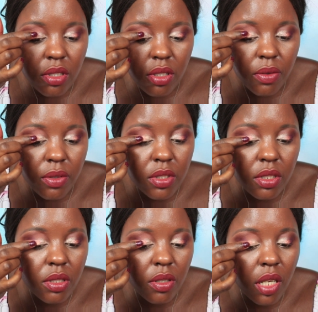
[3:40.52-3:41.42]
So we're
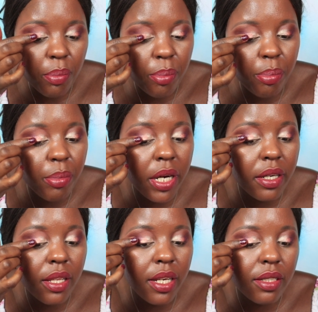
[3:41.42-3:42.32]
just gonna
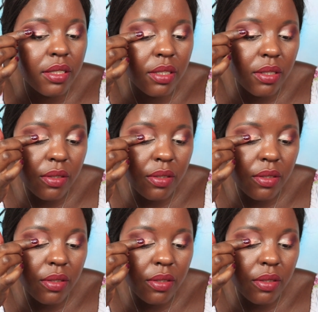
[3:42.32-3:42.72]
pack that